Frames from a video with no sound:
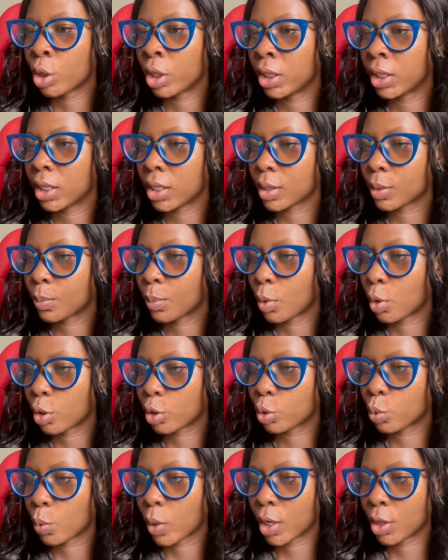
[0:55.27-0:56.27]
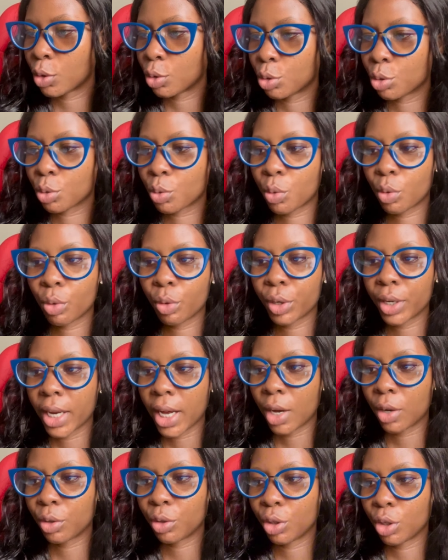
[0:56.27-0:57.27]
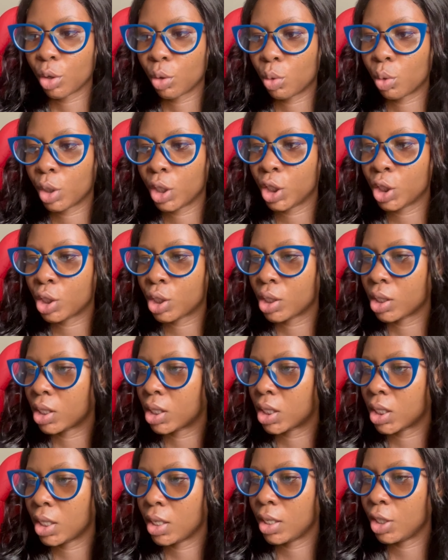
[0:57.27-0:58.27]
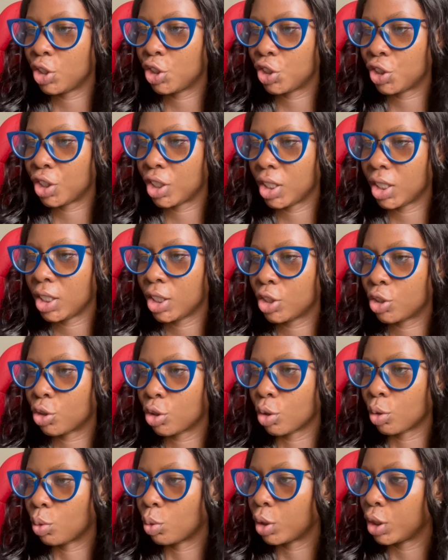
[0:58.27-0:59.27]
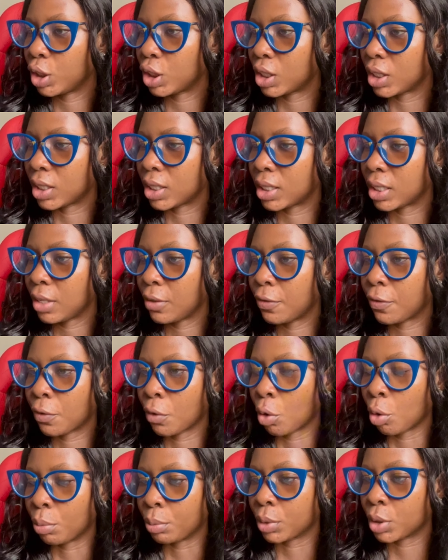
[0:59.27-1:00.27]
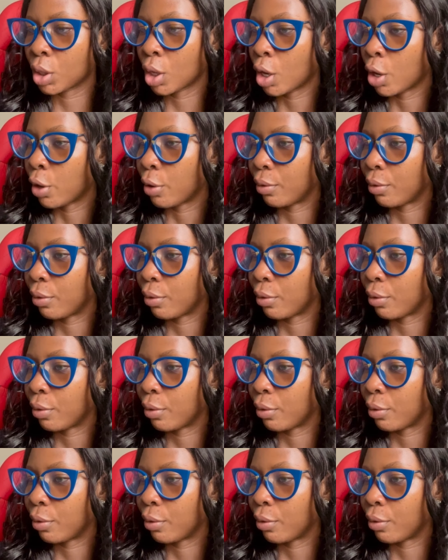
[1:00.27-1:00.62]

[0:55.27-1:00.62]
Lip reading: in this box, when you scroll down, you're going to see Sheets, you're going to see Forms.